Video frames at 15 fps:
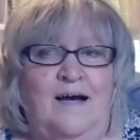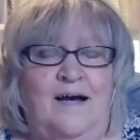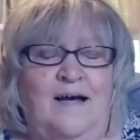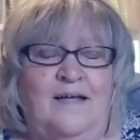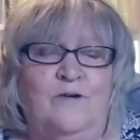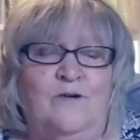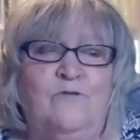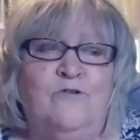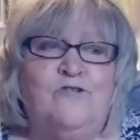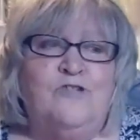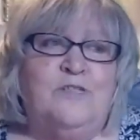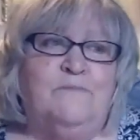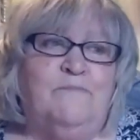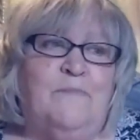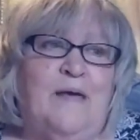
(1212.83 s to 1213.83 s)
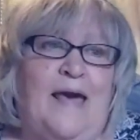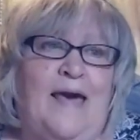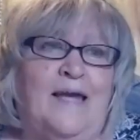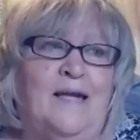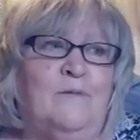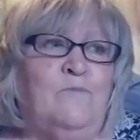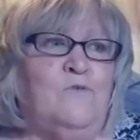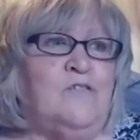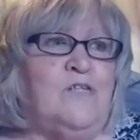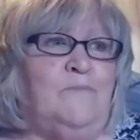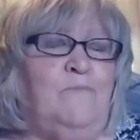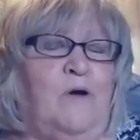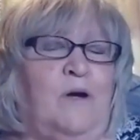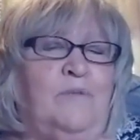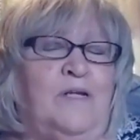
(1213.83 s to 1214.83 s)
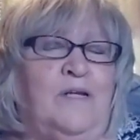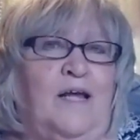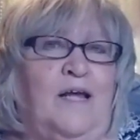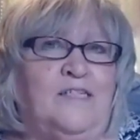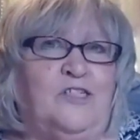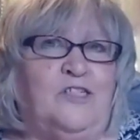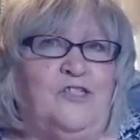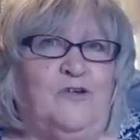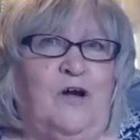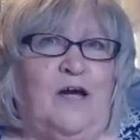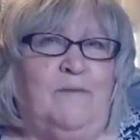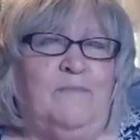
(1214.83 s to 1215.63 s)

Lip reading: I know there's some animals I'd probably like to try,